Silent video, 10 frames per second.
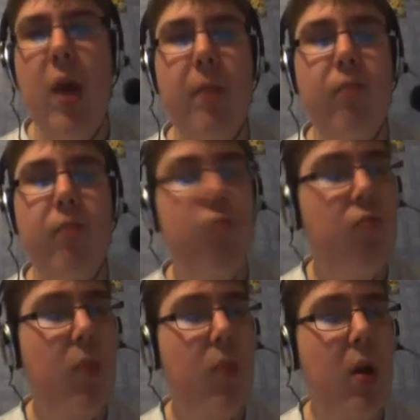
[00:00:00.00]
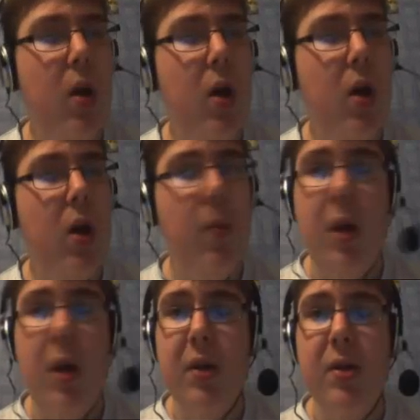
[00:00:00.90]
So yeah,
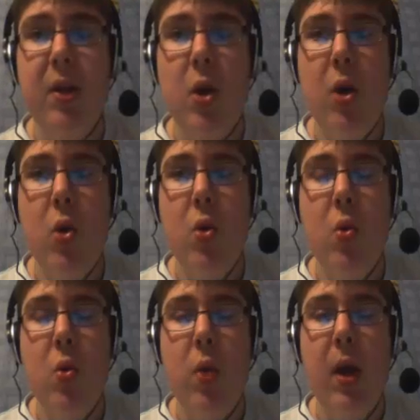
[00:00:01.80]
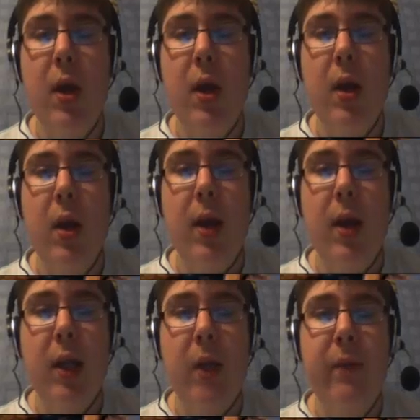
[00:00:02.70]
I'll see you
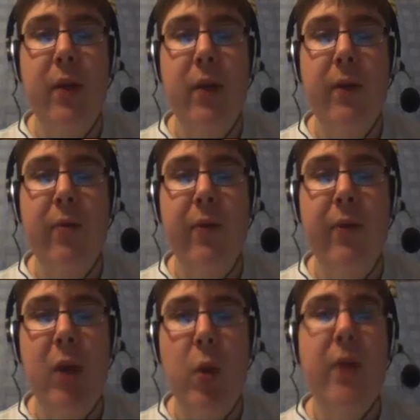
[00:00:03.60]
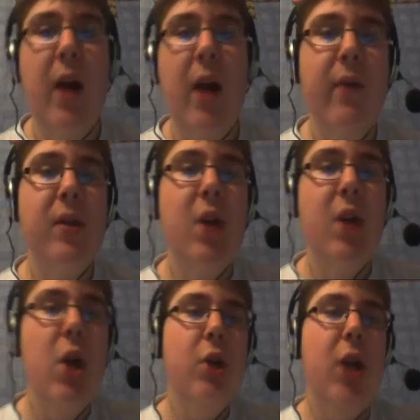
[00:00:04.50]
next time for a video. If
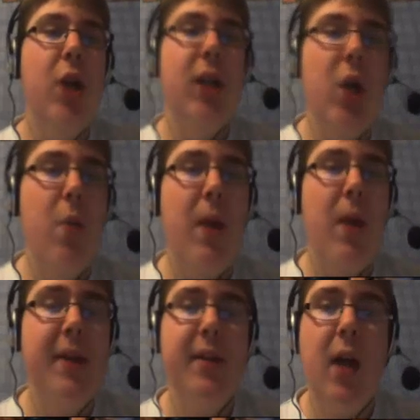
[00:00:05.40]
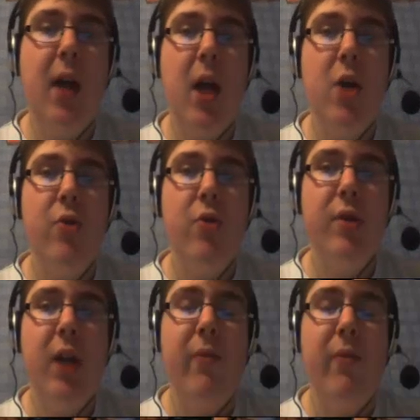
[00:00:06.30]
you haven't checked out my
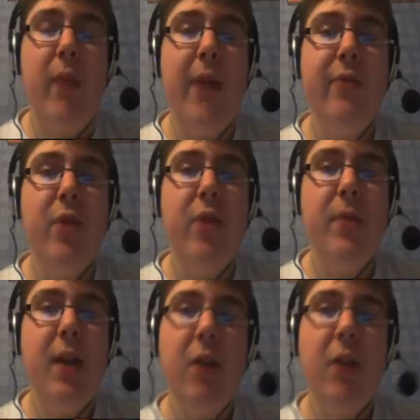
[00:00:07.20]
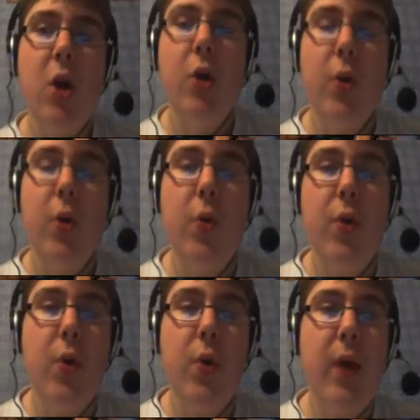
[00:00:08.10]
Skyrim live streams yet,
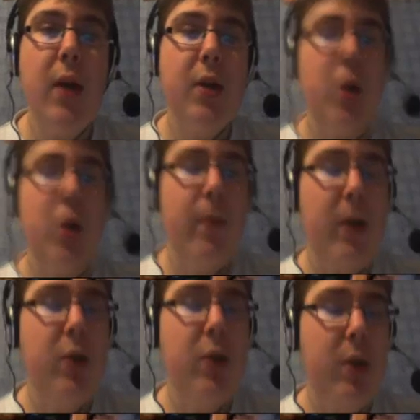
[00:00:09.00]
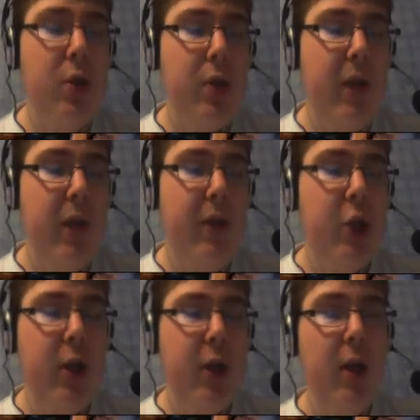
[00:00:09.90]
go and do that. It's on my
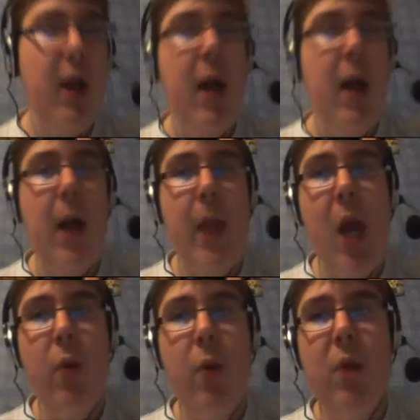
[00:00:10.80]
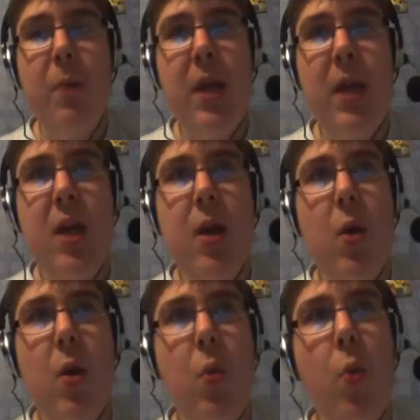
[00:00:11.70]
twitch.tv channel, and there will
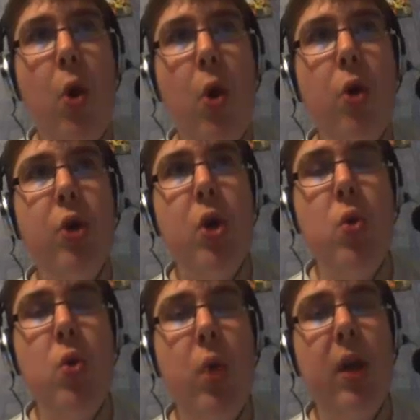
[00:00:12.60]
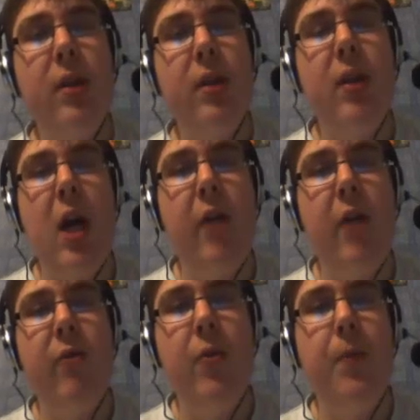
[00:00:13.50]
be one or two
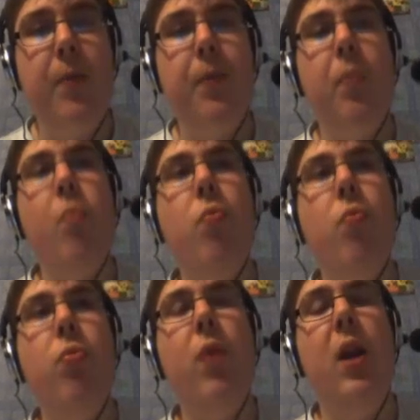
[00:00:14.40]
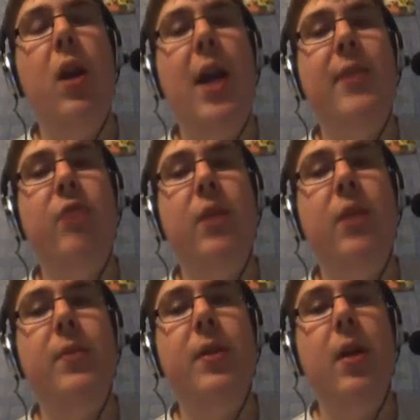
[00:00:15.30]
Skyrim
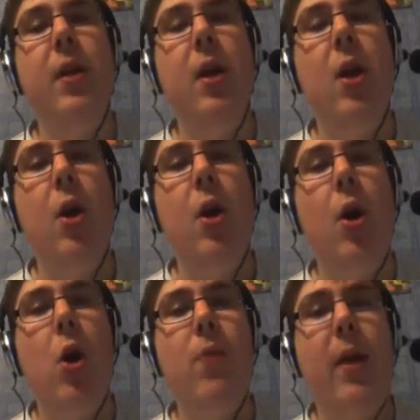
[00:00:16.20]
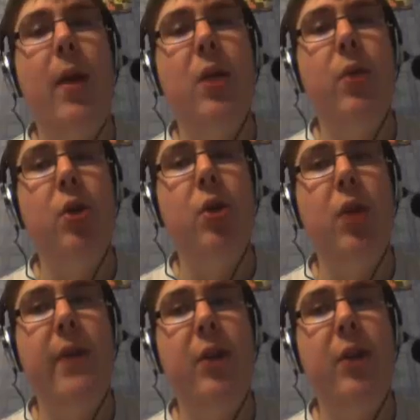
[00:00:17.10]
live streams on
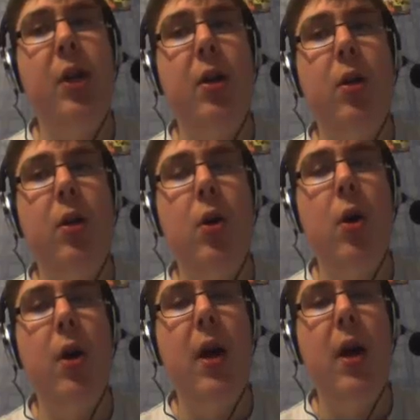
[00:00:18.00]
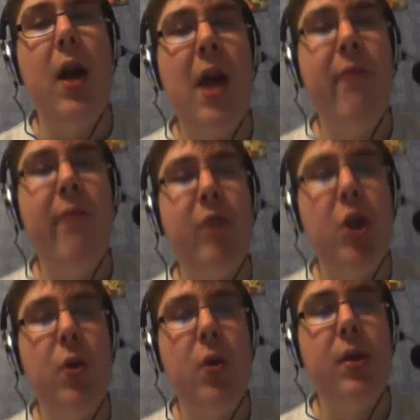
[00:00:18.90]
my twitch.tv channel
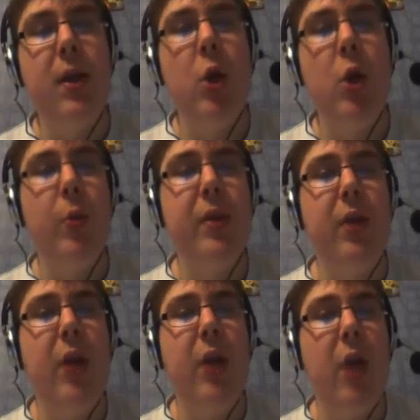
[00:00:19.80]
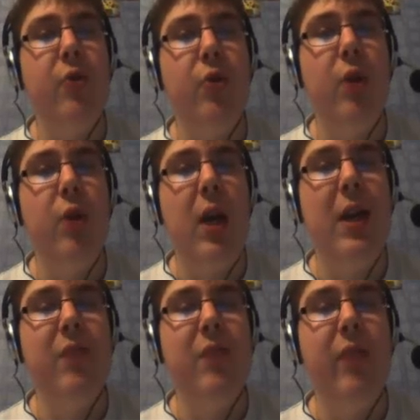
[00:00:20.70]
every Tuesday up until the Elder
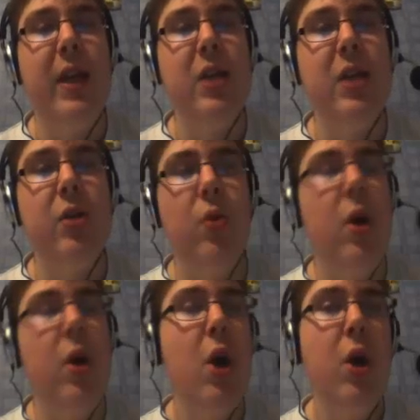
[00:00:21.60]
Scrolls Online is released.